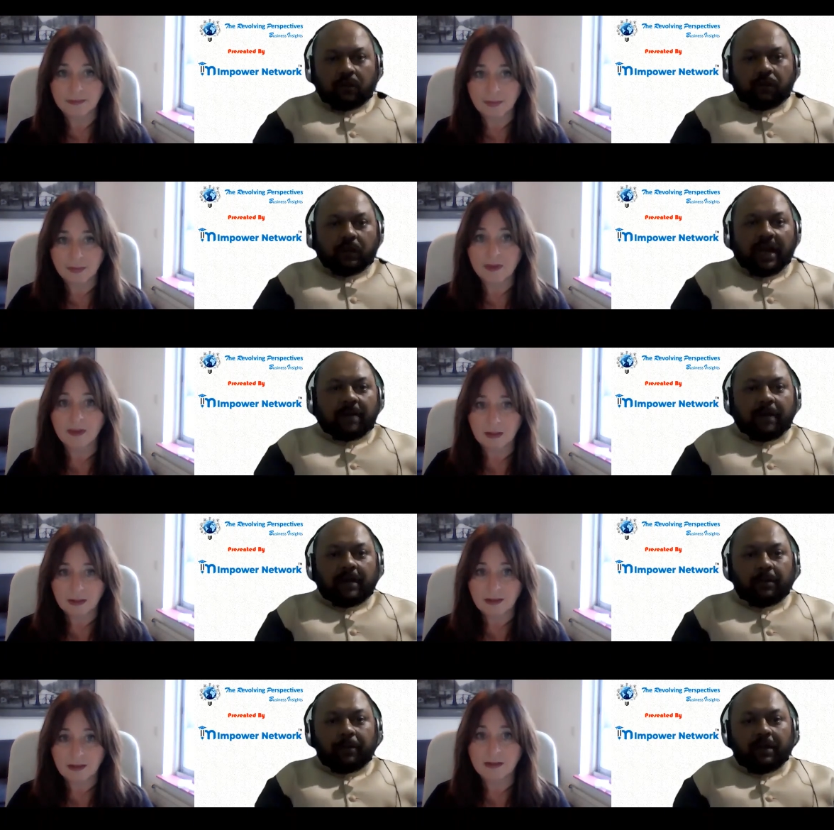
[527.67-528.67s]
Speaker 1: for that
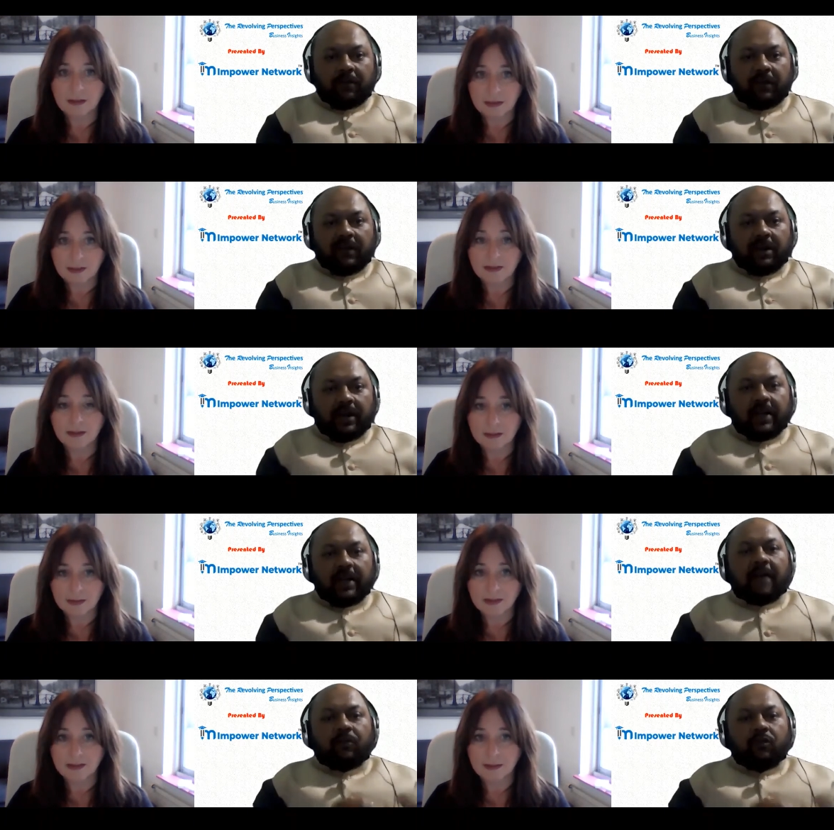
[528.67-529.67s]
matter, we will really
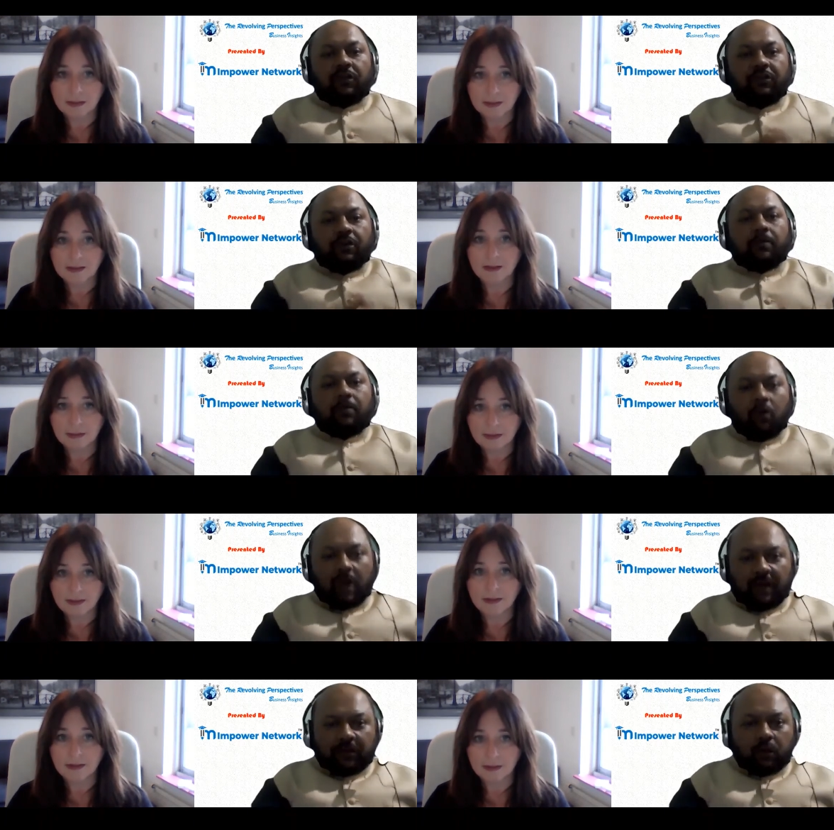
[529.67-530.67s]
have to, we should look
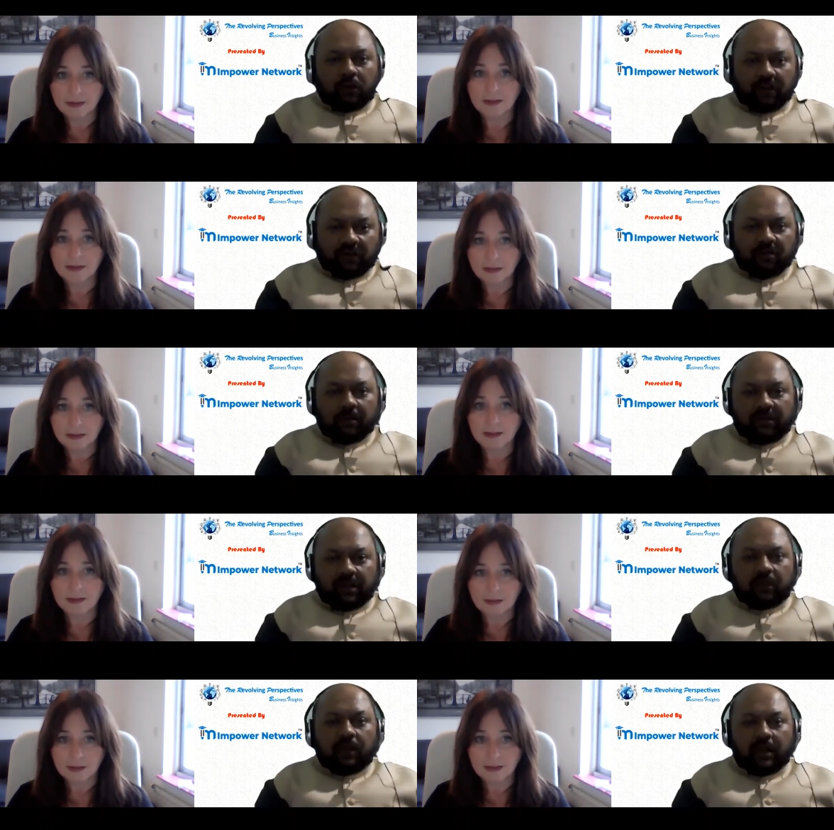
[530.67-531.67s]
after those customers
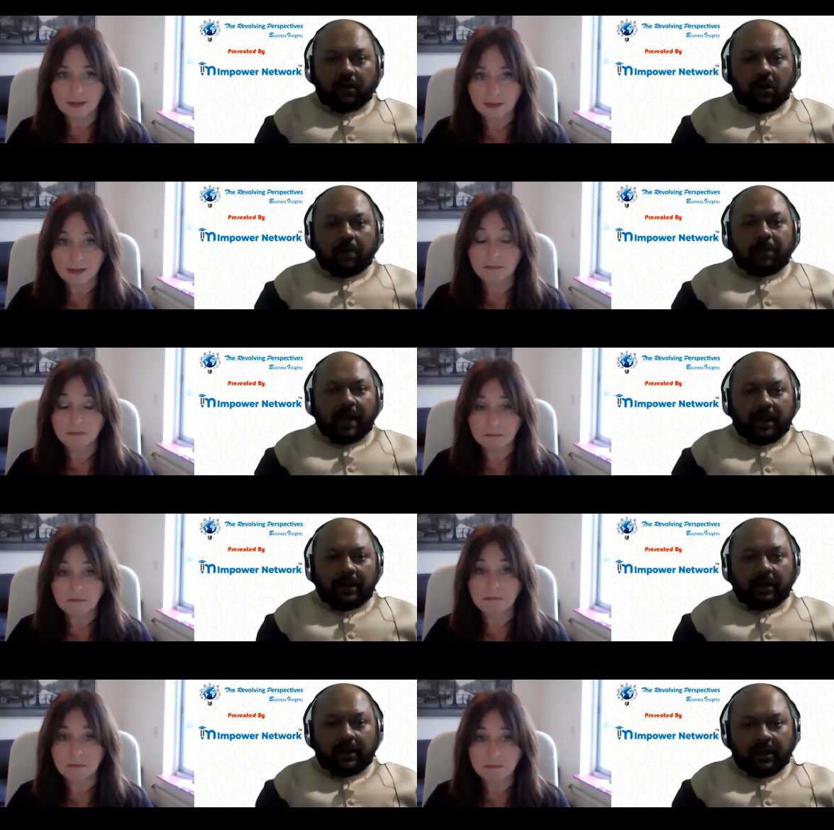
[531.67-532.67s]
as well on
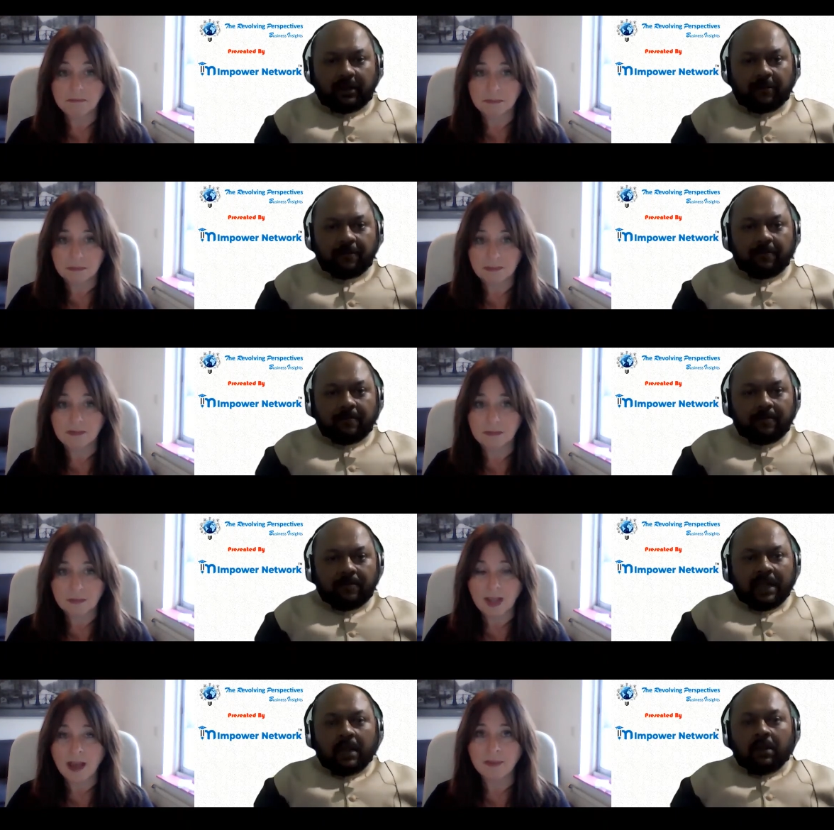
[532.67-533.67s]
priority, correct?
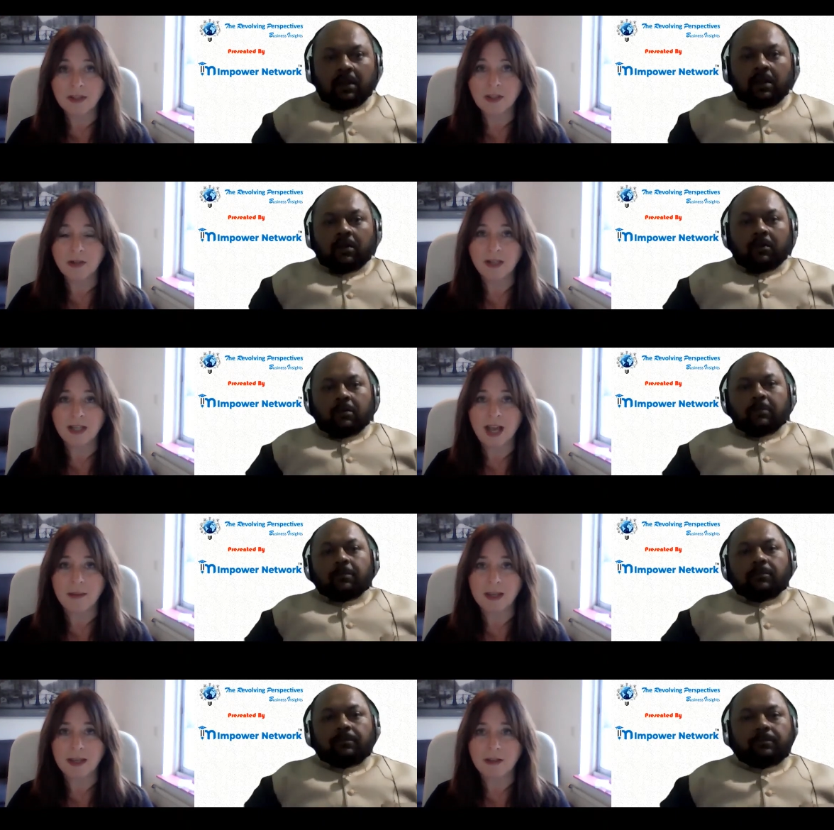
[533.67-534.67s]
Speaker 2: Absolutely.
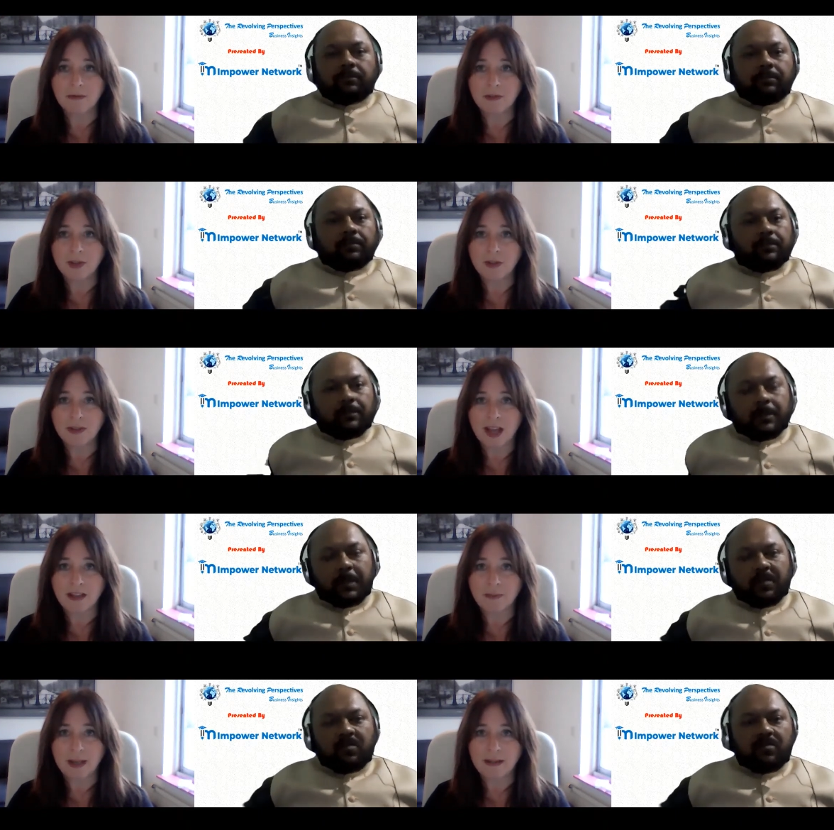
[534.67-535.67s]
I mean, review
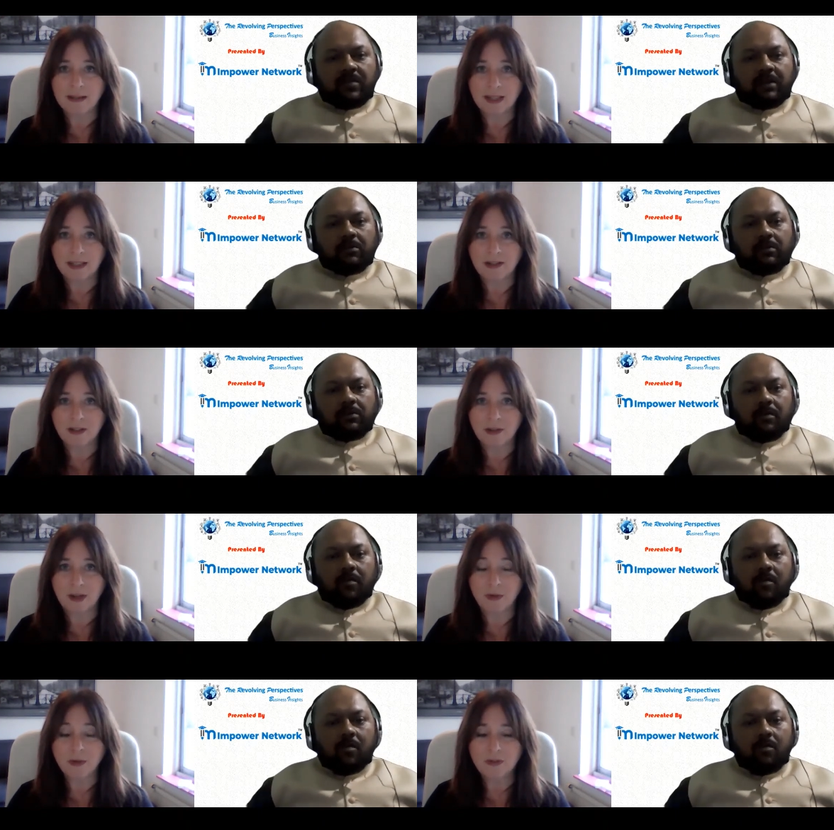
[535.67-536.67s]
sites basically
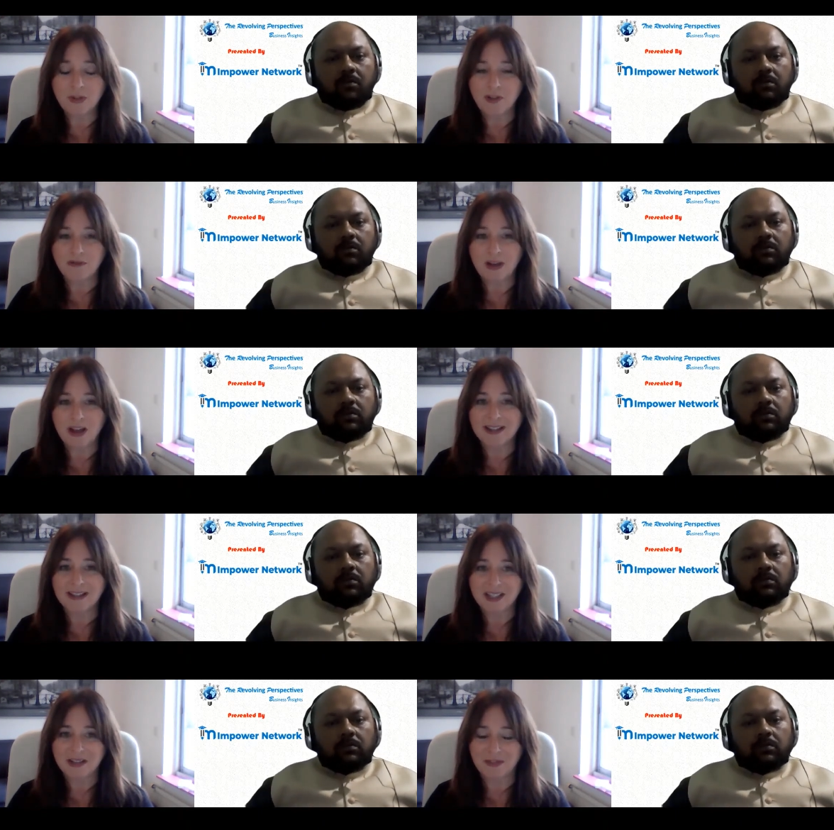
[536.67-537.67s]
do an awful lot of
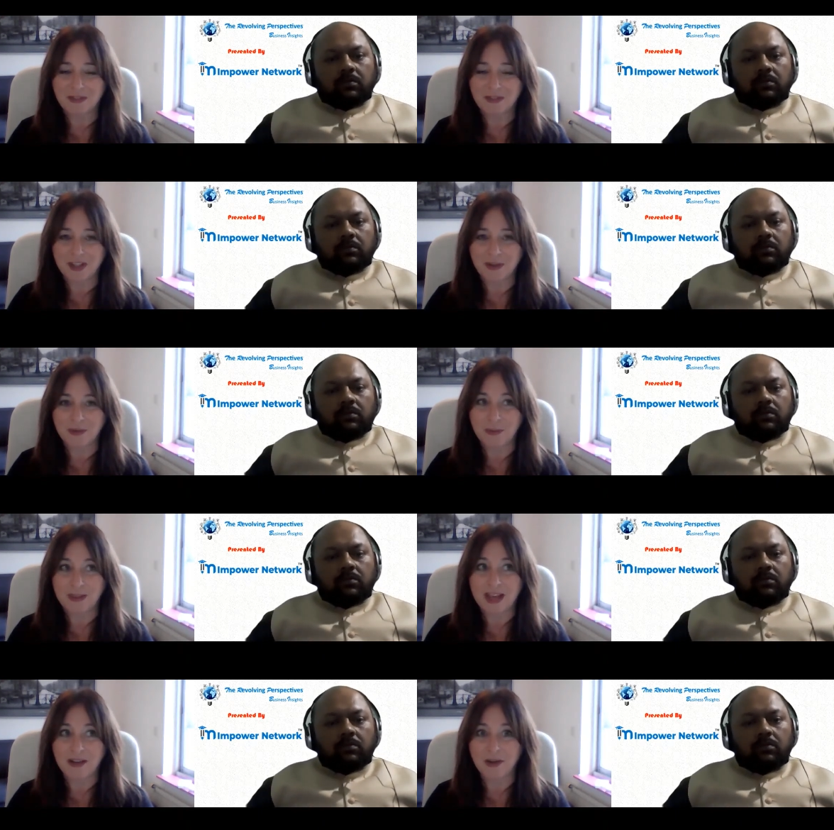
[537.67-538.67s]
marketing for you
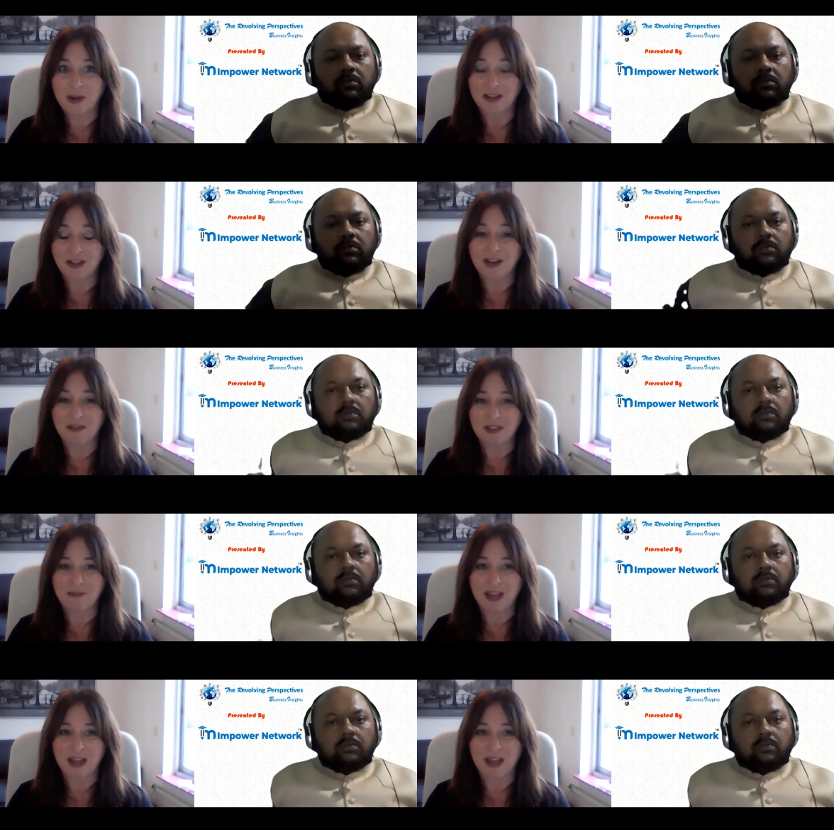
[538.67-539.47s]
without you actually having to